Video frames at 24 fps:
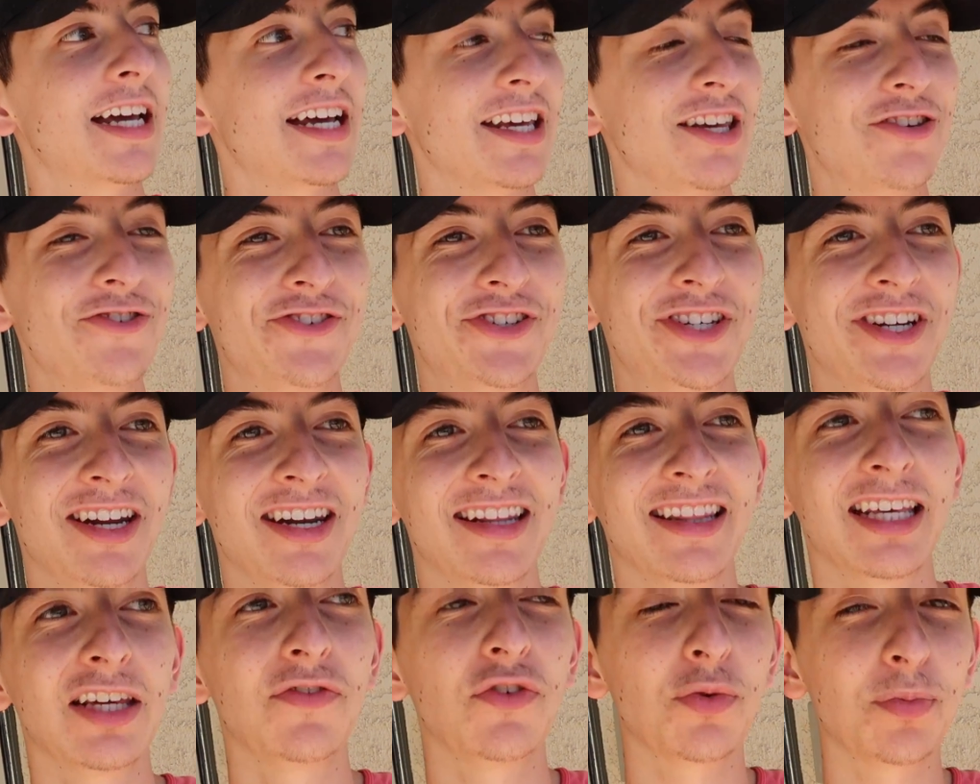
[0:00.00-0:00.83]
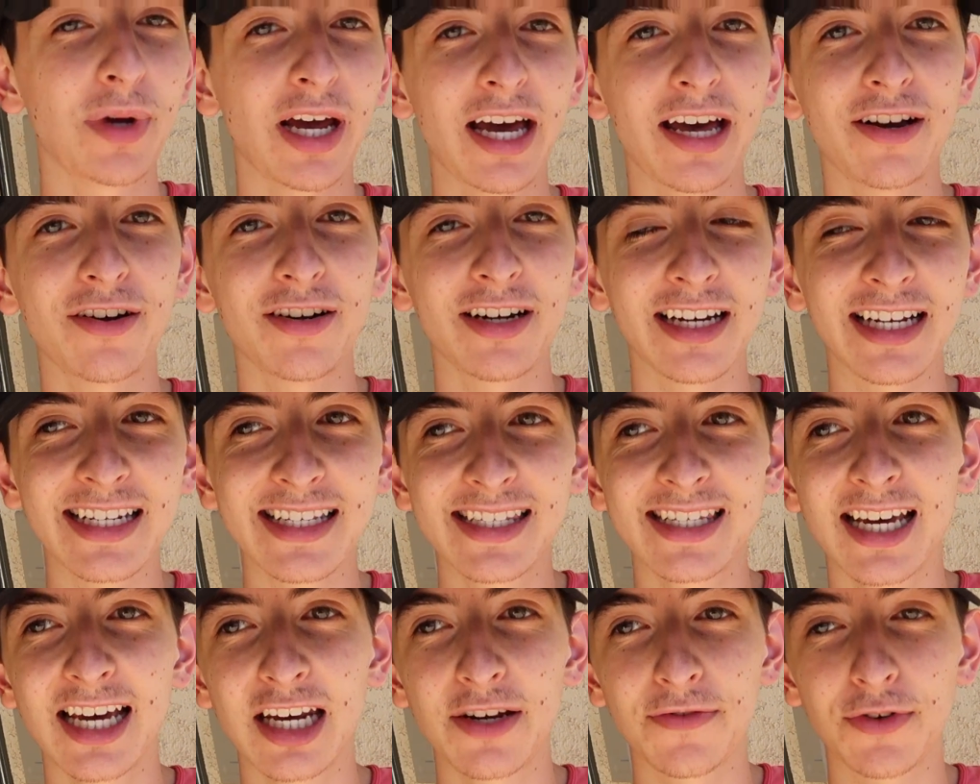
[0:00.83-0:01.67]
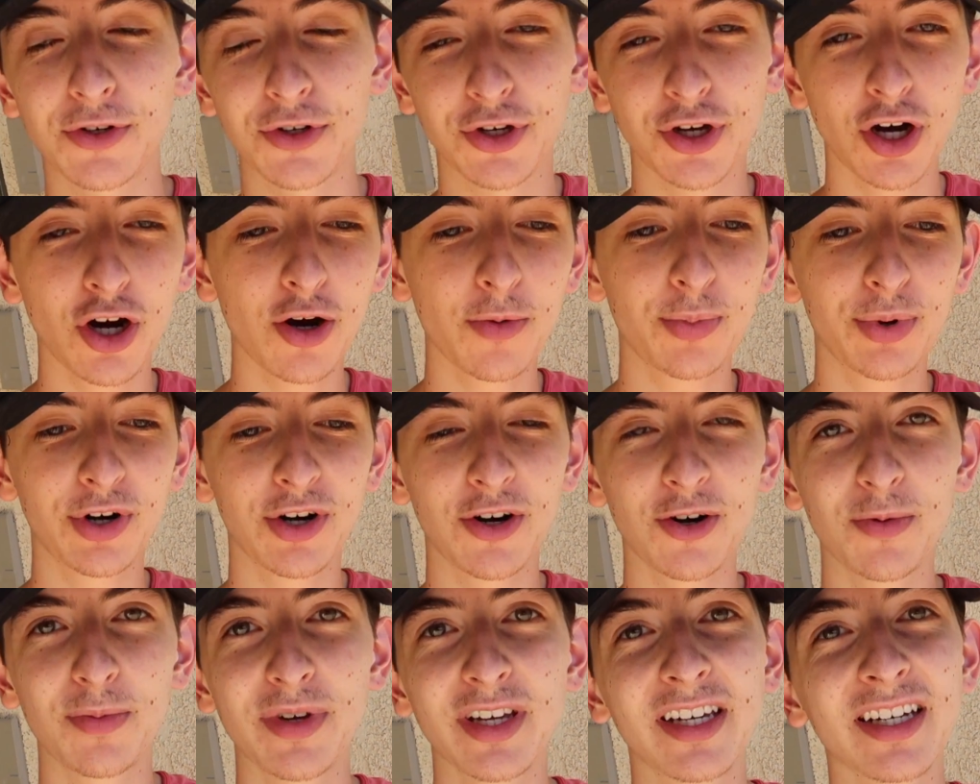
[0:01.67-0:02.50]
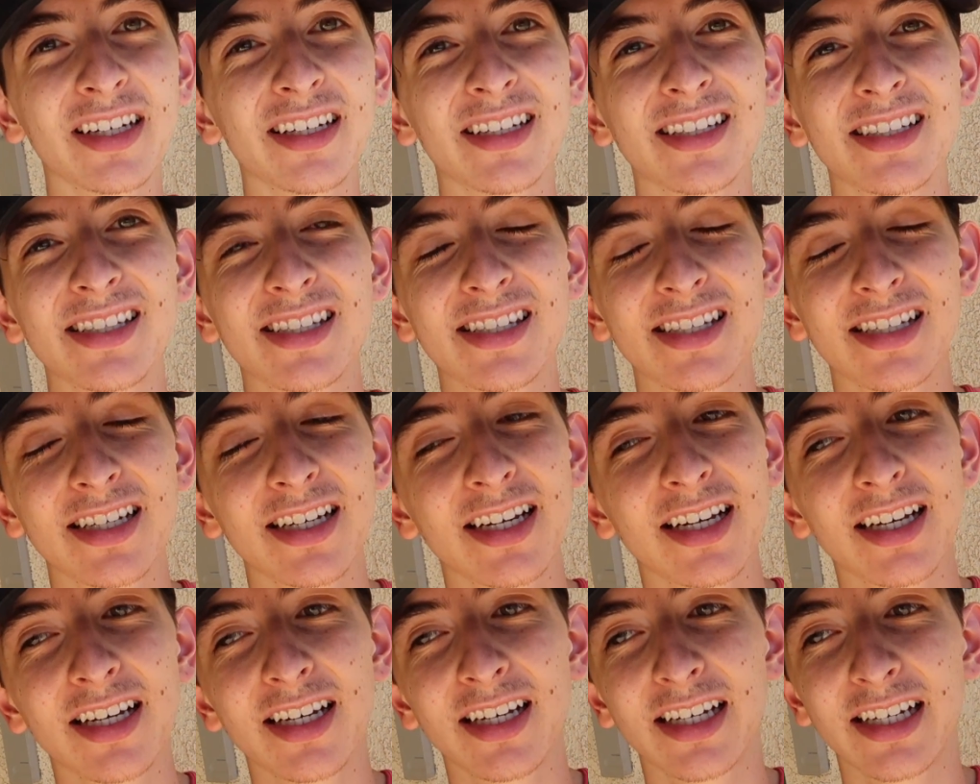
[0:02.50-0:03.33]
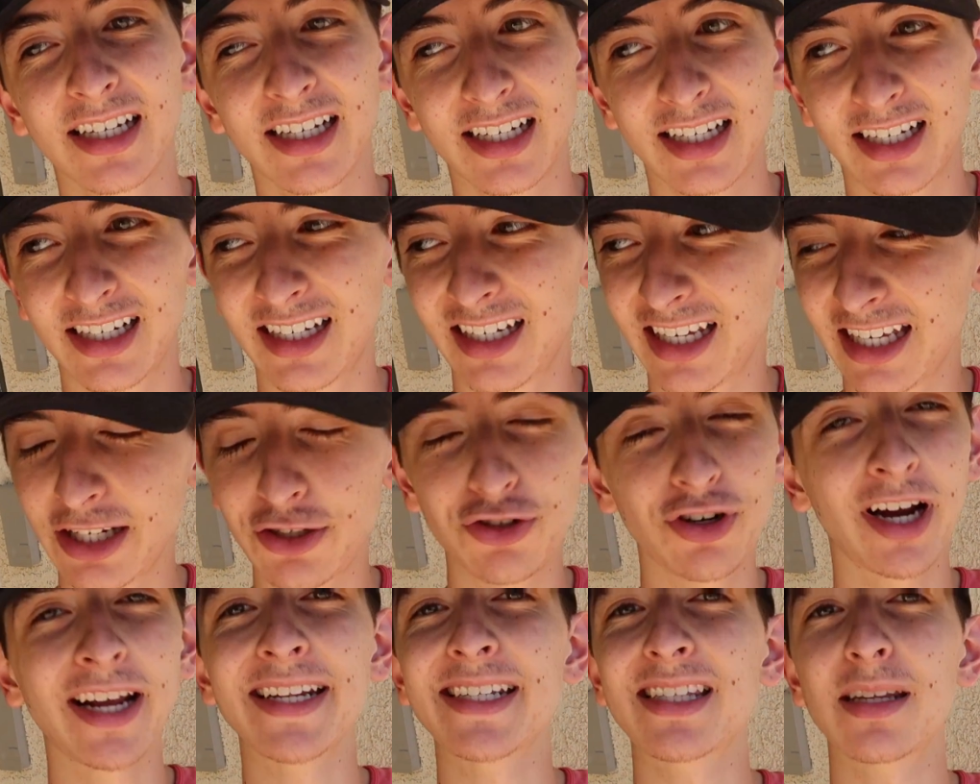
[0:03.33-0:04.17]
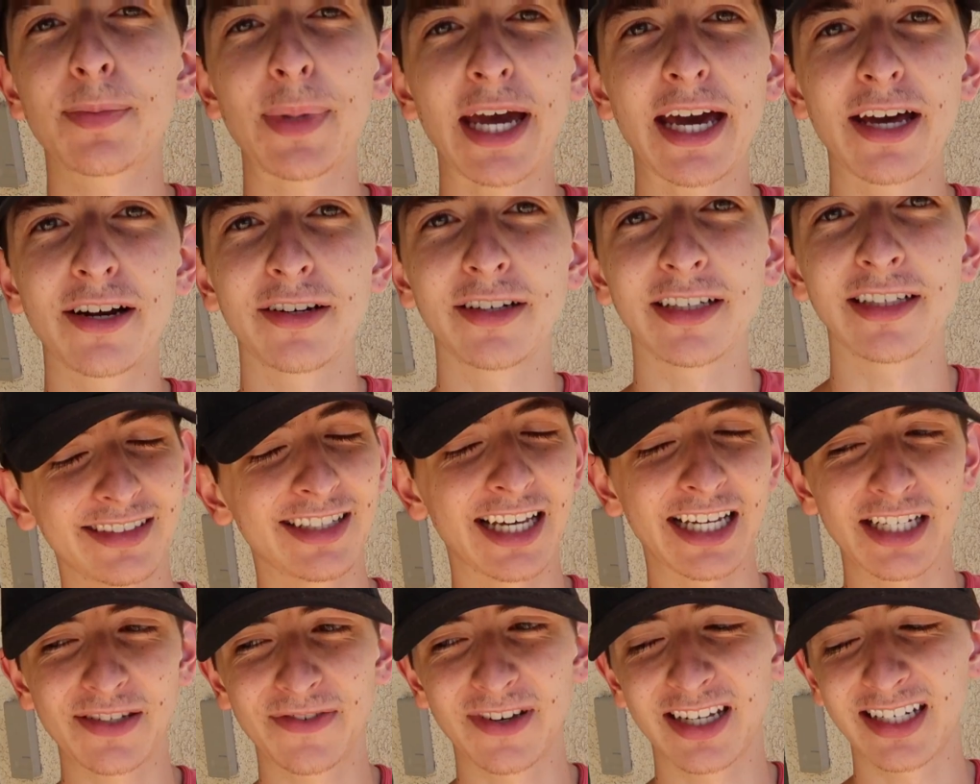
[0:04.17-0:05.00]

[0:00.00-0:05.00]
that you shouldn't leave your battery inside of your GoPro because it drains the battery. So that's